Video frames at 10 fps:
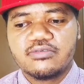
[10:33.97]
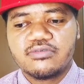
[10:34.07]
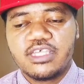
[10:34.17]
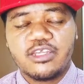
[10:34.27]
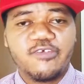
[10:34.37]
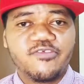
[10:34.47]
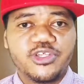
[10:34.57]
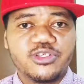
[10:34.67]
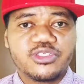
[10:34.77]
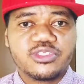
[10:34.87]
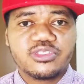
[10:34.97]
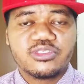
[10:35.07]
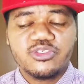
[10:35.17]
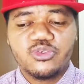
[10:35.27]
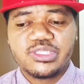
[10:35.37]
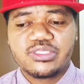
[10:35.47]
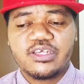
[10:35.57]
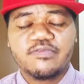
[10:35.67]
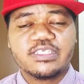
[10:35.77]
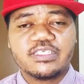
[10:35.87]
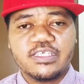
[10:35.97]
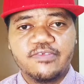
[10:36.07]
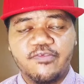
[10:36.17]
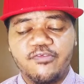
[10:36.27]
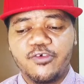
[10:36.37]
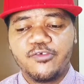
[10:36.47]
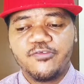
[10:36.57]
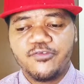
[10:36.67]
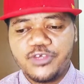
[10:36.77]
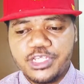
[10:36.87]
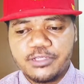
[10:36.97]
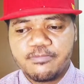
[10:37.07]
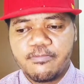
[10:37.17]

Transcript: can offer you a service even for free.